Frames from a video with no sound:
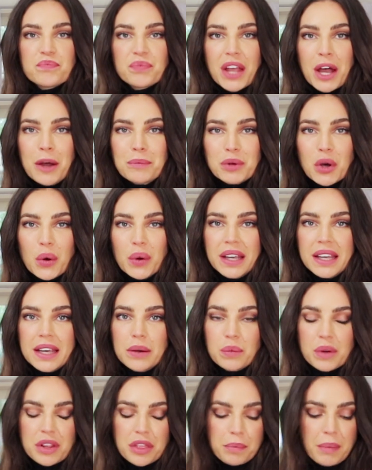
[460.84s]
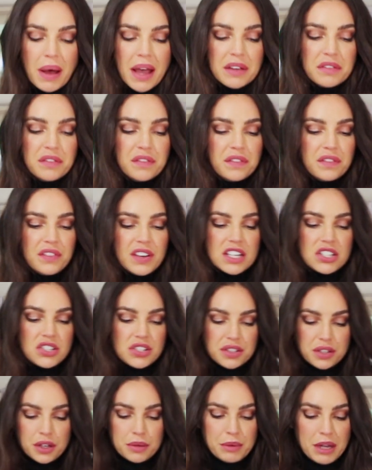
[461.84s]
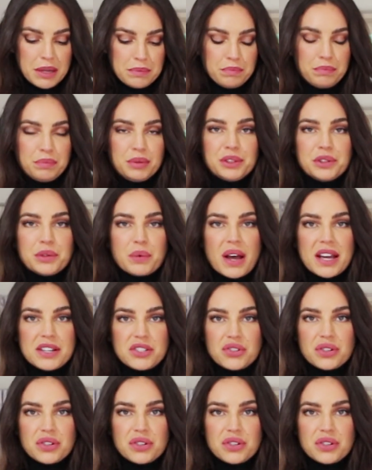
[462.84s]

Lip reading: Now I'm going in with my fish, so my blue-eye